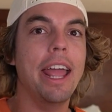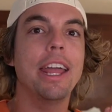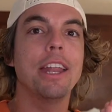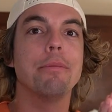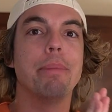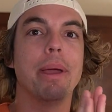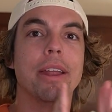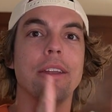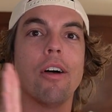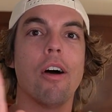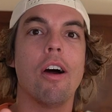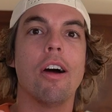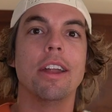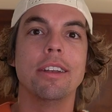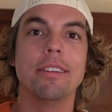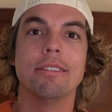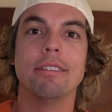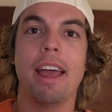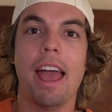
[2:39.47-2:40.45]
had been
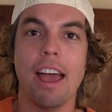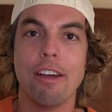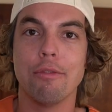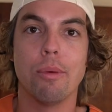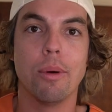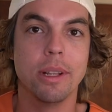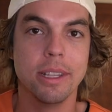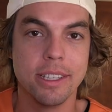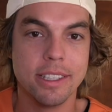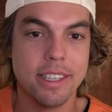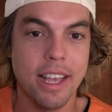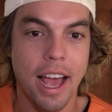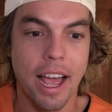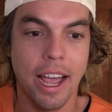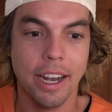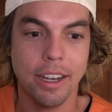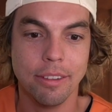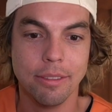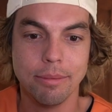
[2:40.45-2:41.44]
on F one's
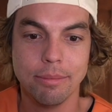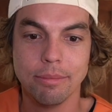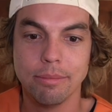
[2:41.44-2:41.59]
side,